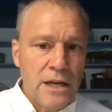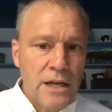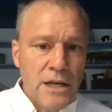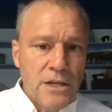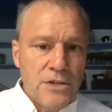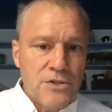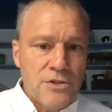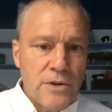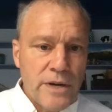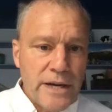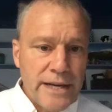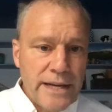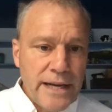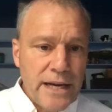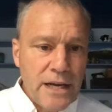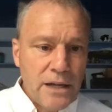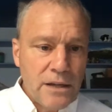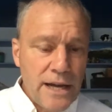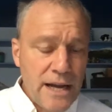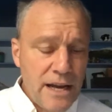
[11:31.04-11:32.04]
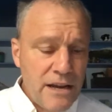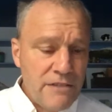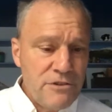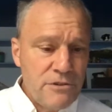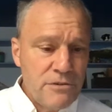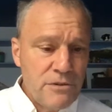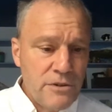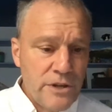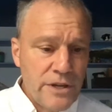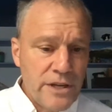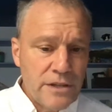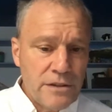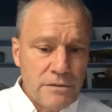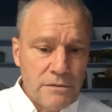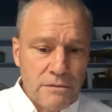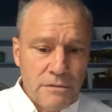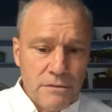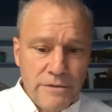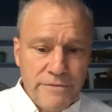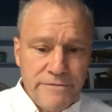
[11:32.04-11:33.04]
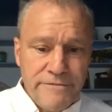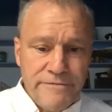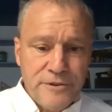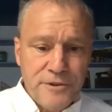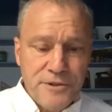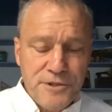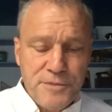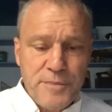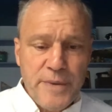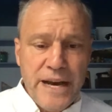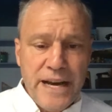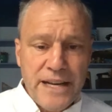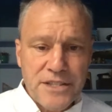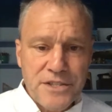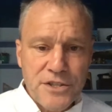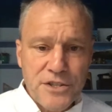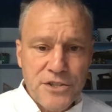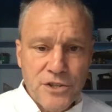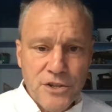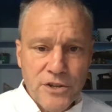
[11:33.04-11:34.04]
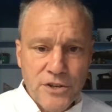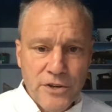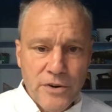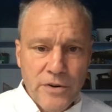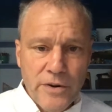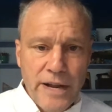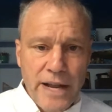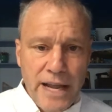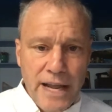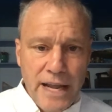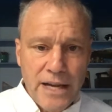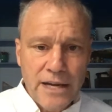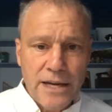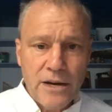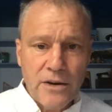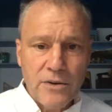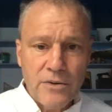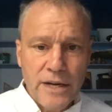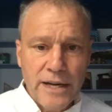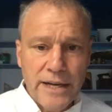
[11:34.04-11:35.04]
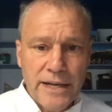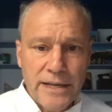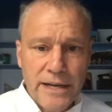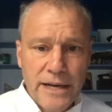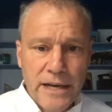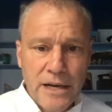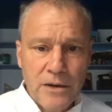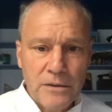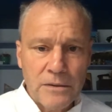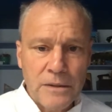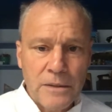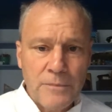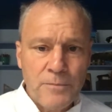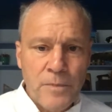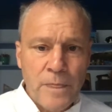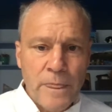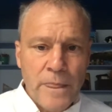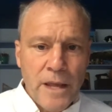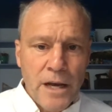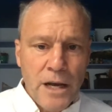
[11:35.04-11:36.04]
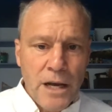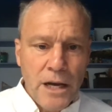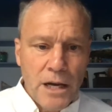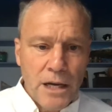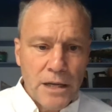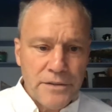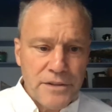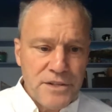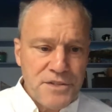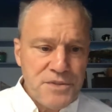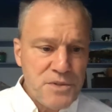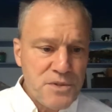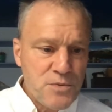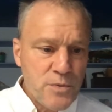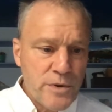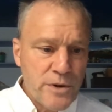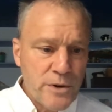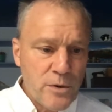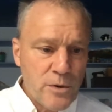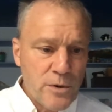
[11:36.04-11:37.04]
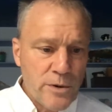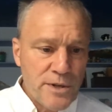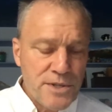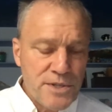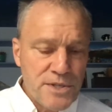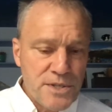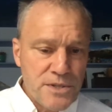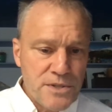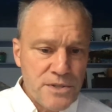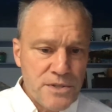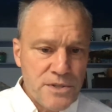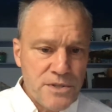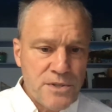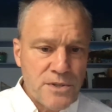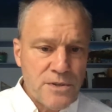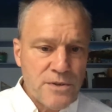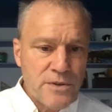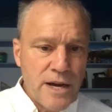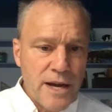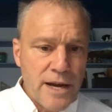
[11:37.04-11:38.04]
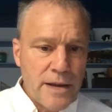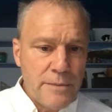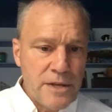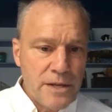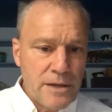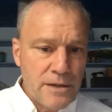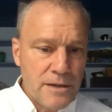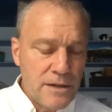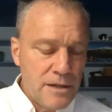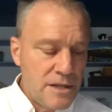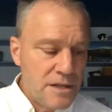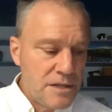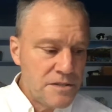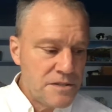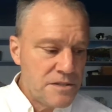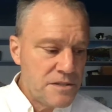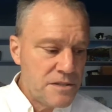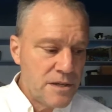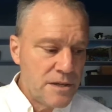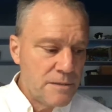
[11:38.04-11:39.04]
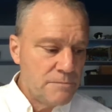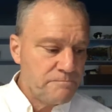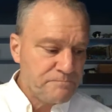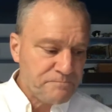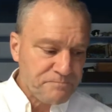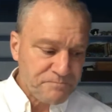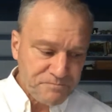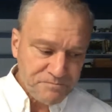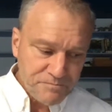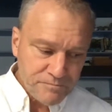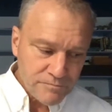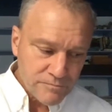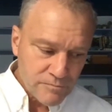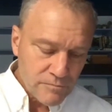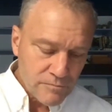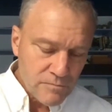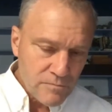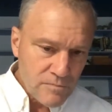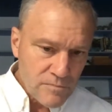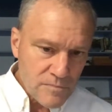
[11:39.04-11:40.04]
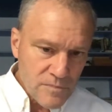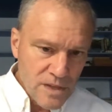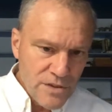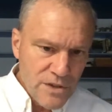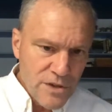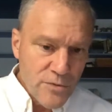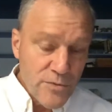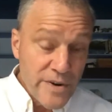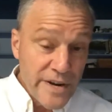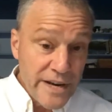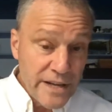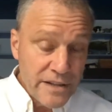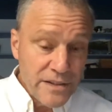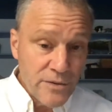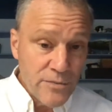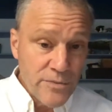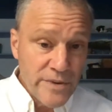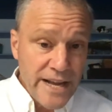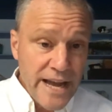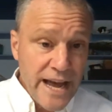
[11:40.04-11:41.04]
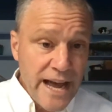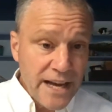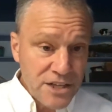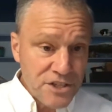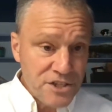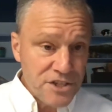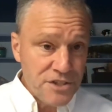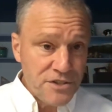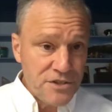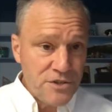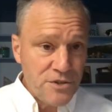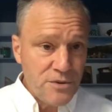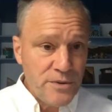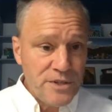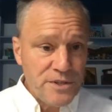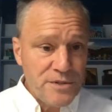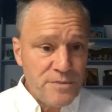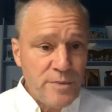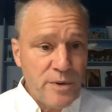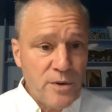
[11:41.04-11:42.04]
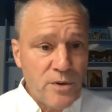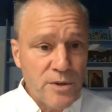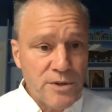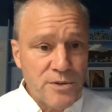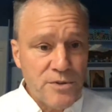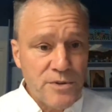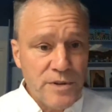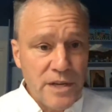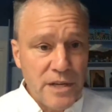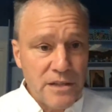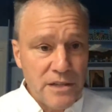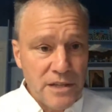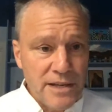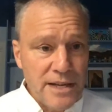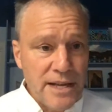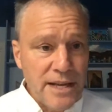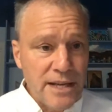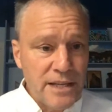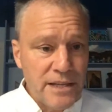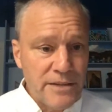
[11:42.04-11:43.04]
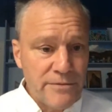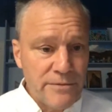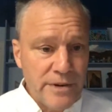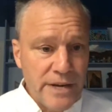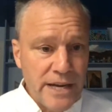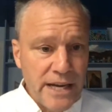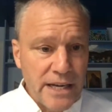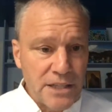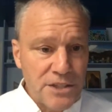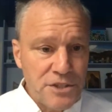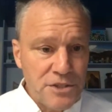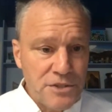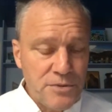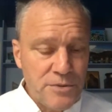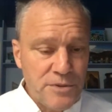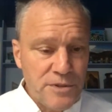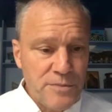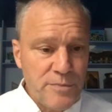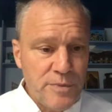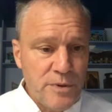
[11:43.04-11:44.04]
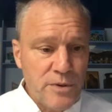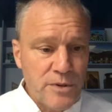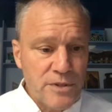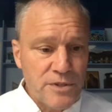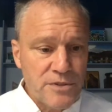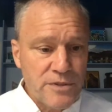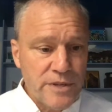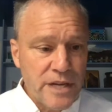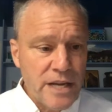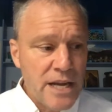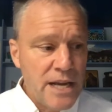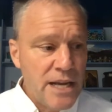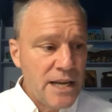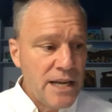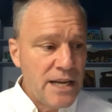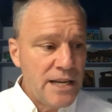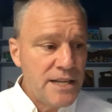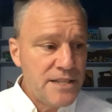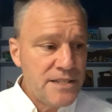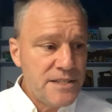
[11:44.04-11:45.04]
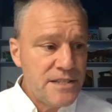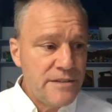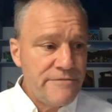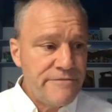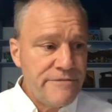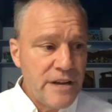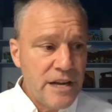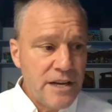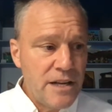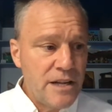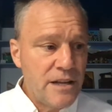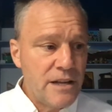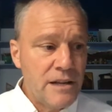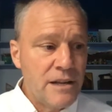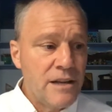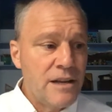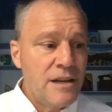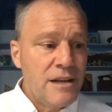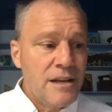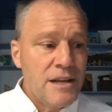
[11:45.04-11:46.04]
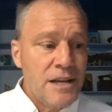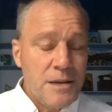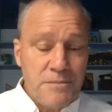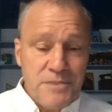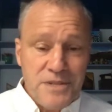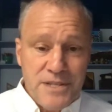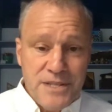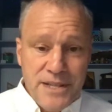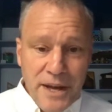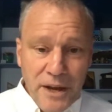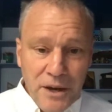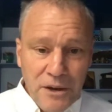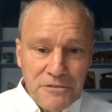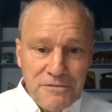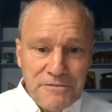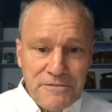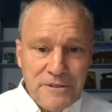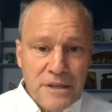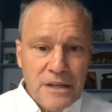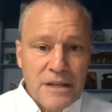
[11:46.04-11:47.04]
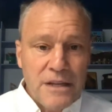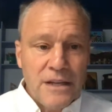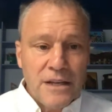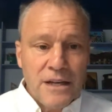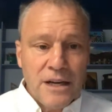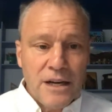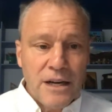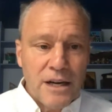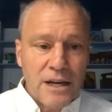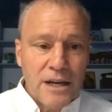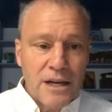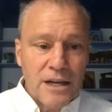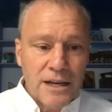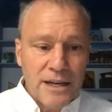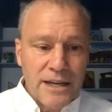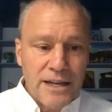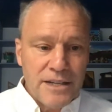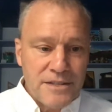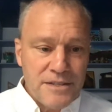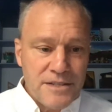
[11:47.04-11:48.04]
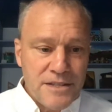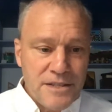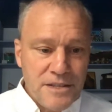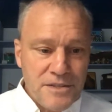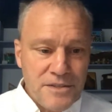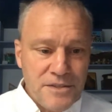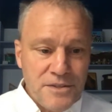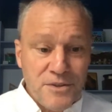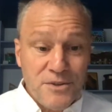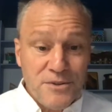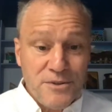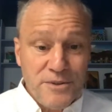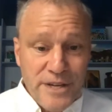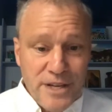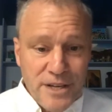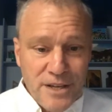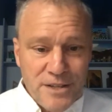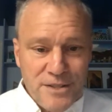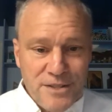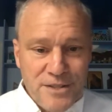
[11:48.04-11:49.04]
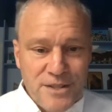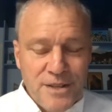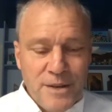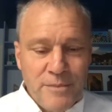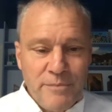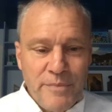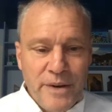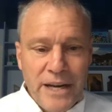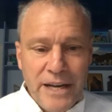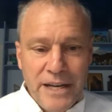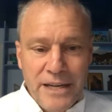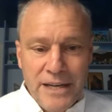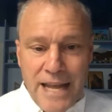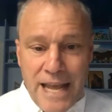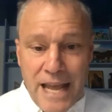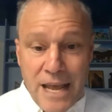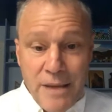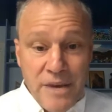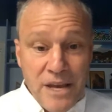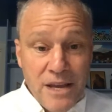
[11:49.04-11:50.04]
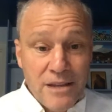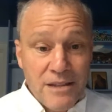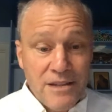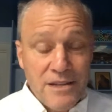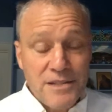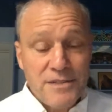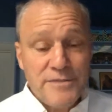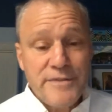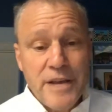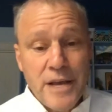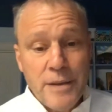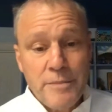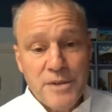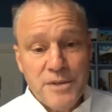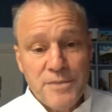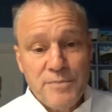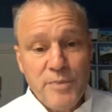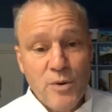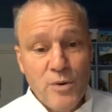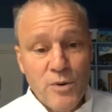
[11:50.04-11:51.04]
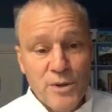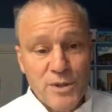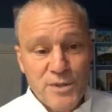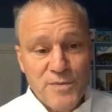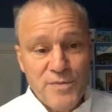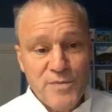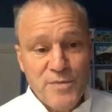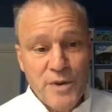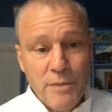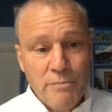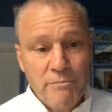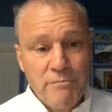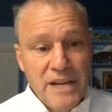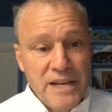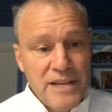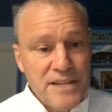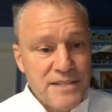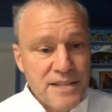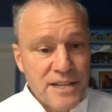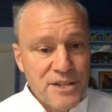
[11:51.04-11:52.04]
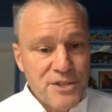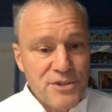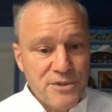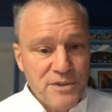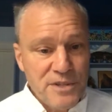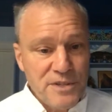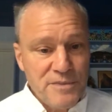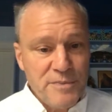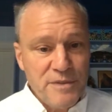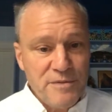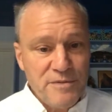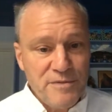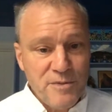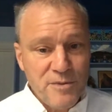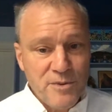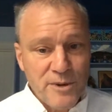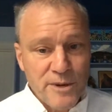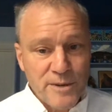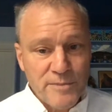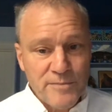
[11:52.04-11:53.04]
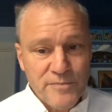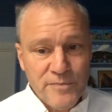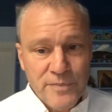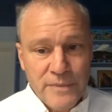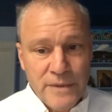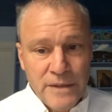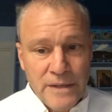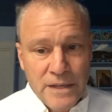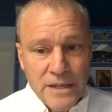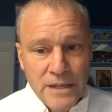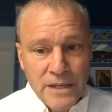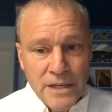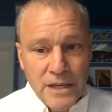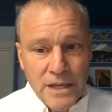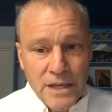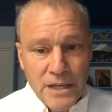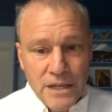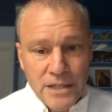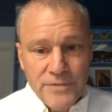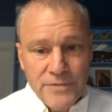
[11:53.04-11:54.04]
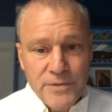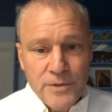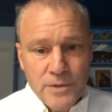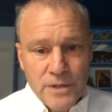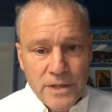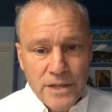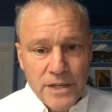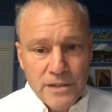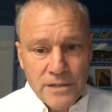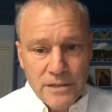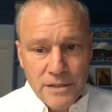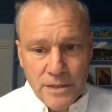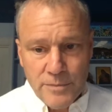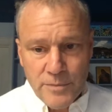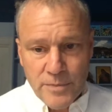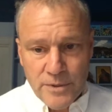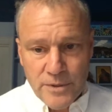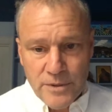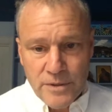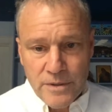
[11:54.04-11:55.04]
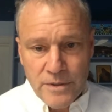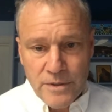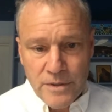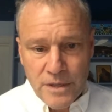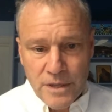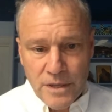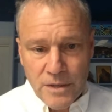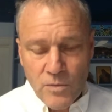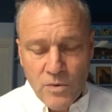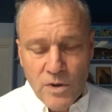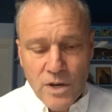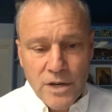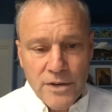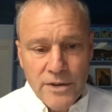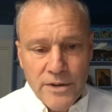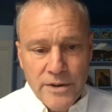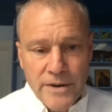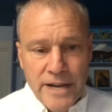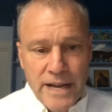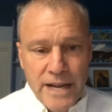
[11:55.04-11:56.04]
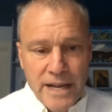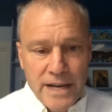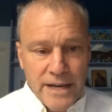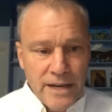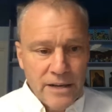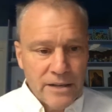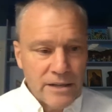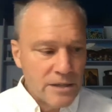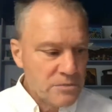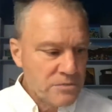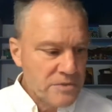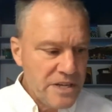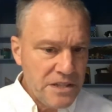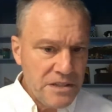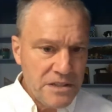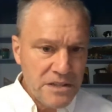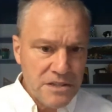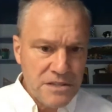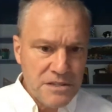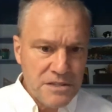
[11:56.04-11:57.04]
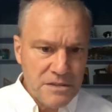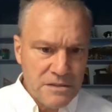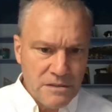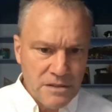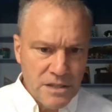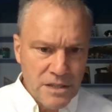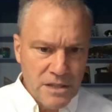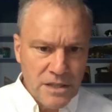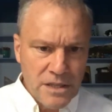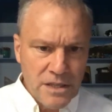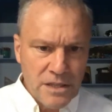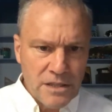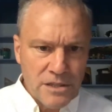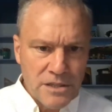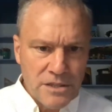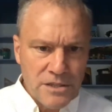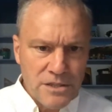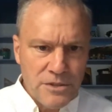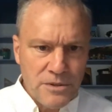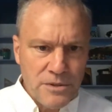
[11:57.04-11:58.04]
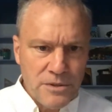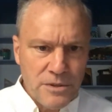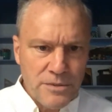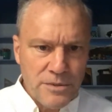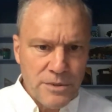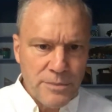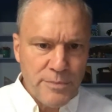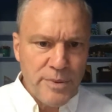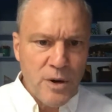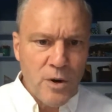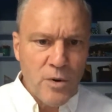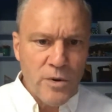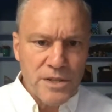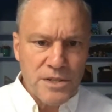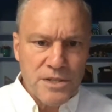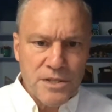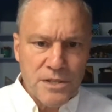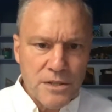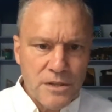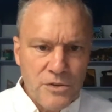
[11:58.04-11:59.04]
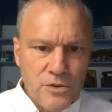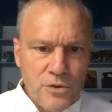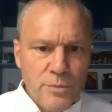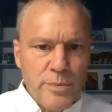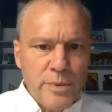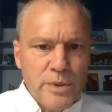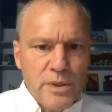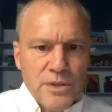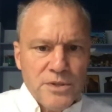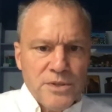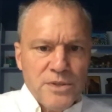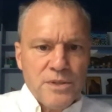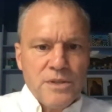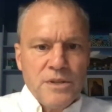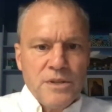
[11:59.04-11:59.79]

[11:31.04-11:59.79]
so I'll have you look at the first passage on your handout right now. This is where Horace is describing his the reaction to his poetry, the negative reaction to his poetry, and he's defending himself against his critics by naming these famous poets from many centuries before. If you look at number 1 on your handout, I'll read this in English to you. The poets, Eupolis,